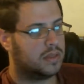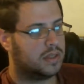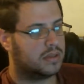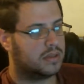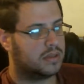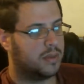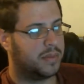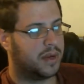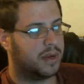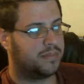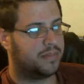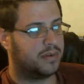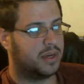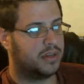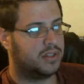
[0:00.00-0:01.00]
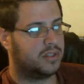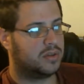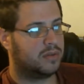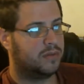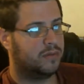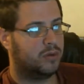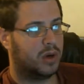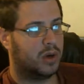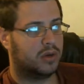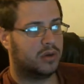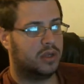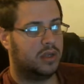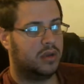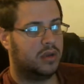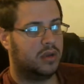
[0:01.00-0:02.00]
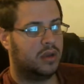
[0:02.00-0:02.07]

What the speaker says: It's coming up pretty quickly.